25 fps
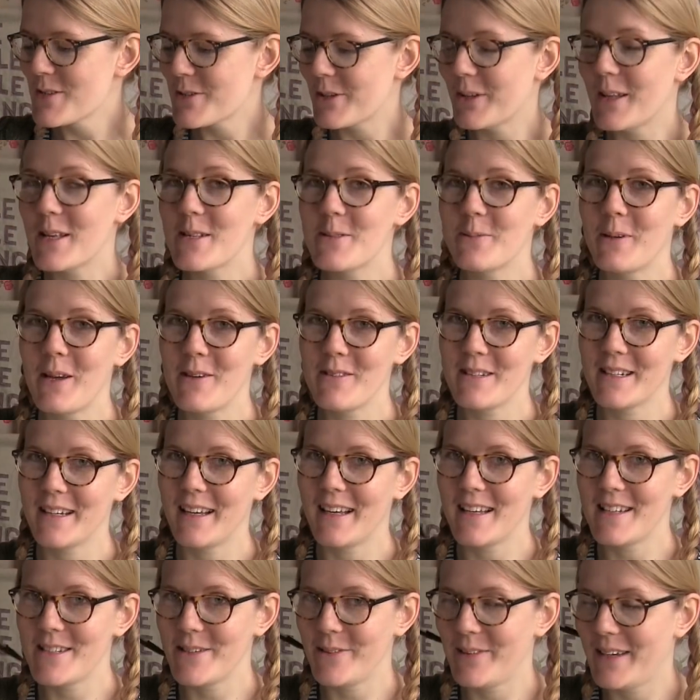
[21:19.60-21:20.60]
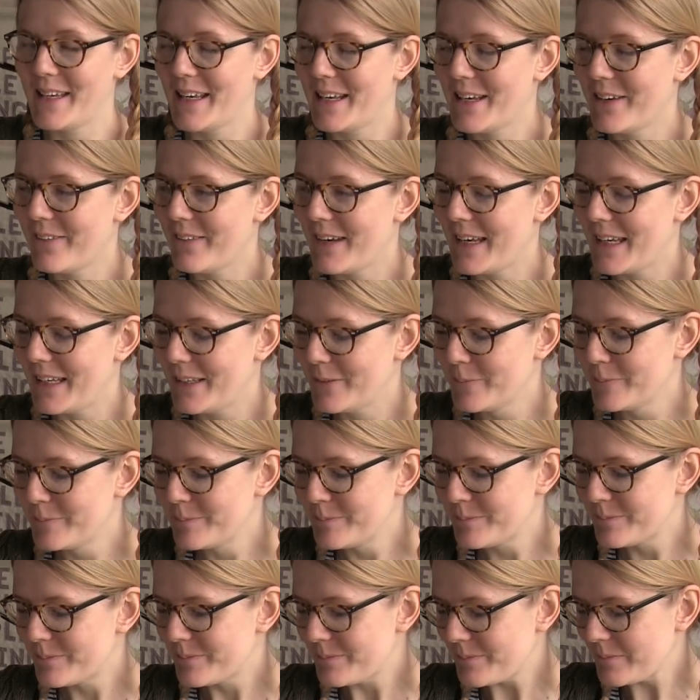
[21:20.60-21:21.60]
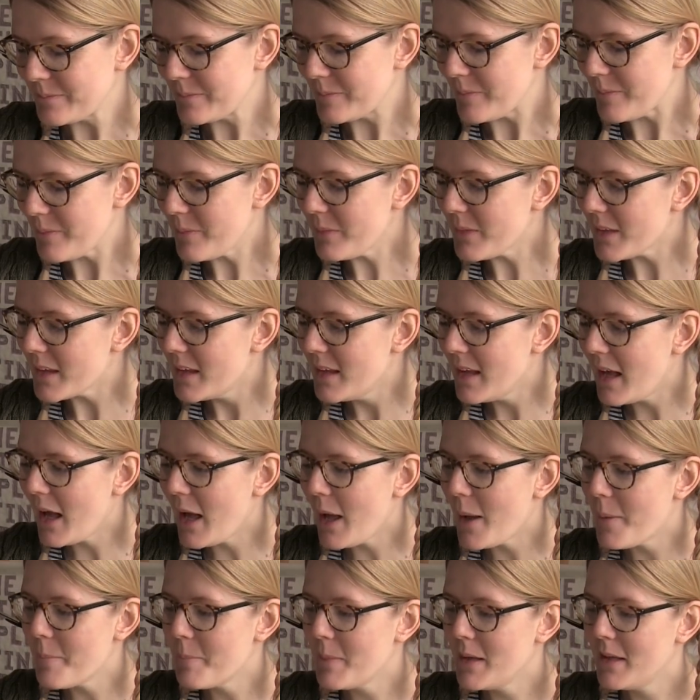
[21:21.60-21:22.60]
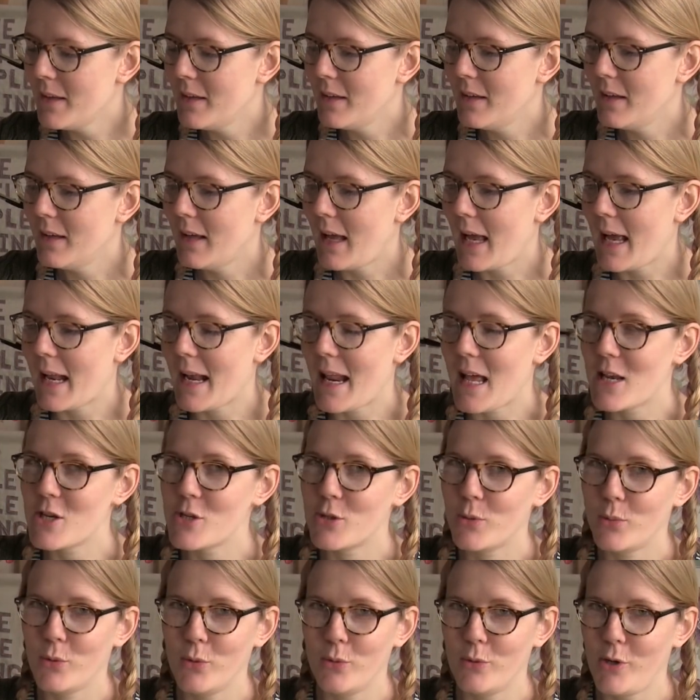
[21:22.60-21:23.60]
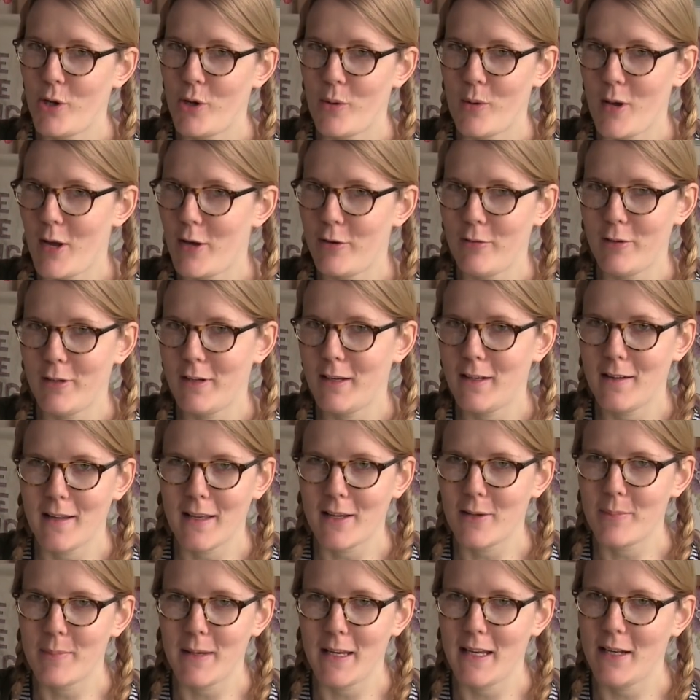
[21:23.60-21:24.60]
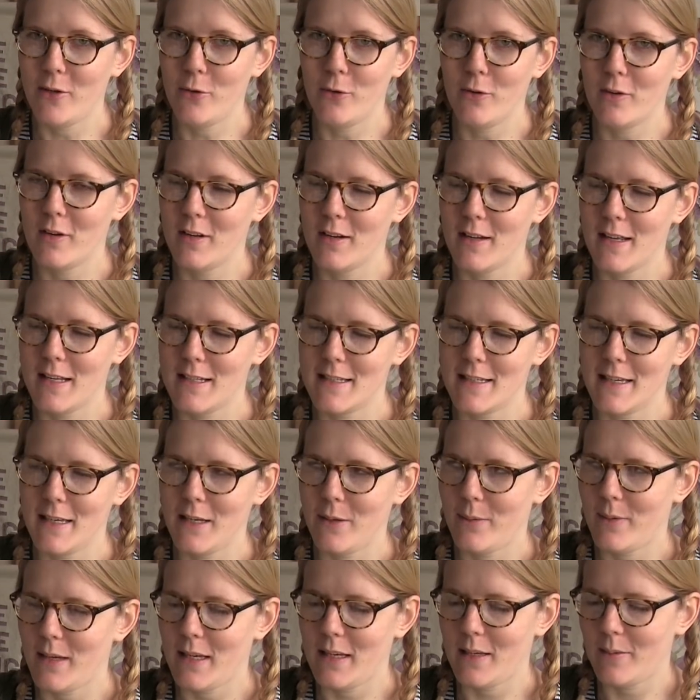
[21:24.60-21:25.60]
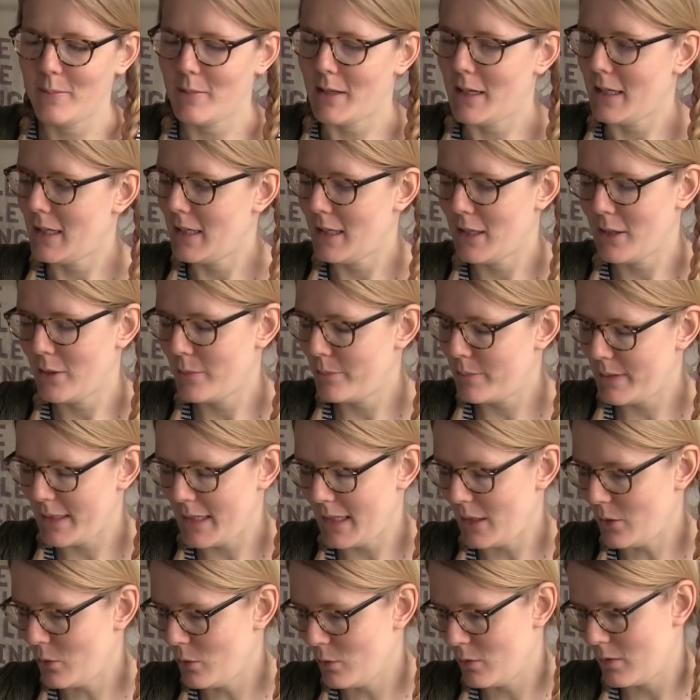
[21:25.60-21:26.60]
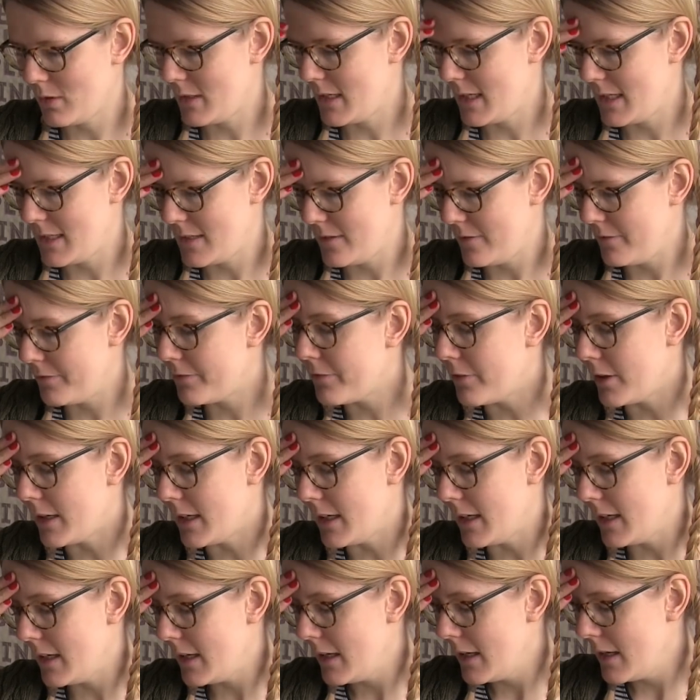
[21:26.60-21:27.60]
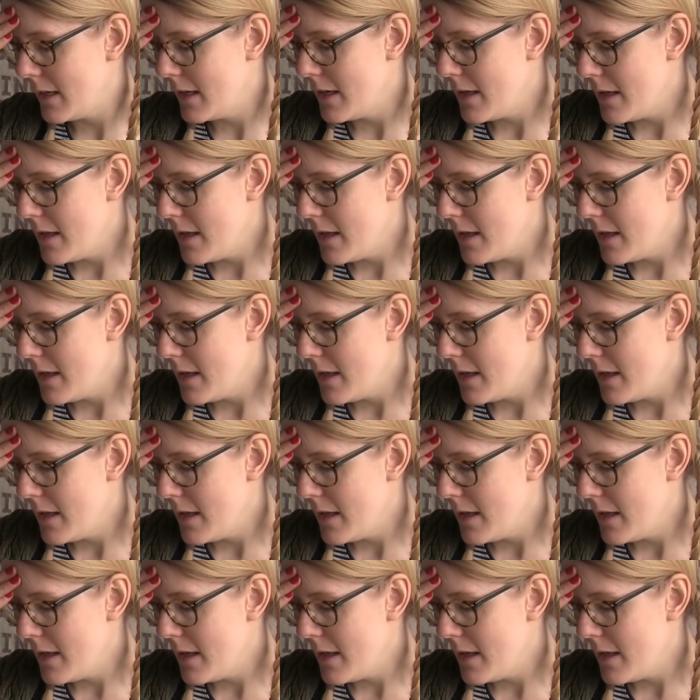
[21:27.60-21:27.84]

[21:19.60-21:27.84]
So that's what I started doing anyway. And as you all know, I really like being organised anyway, like a complete organised freak.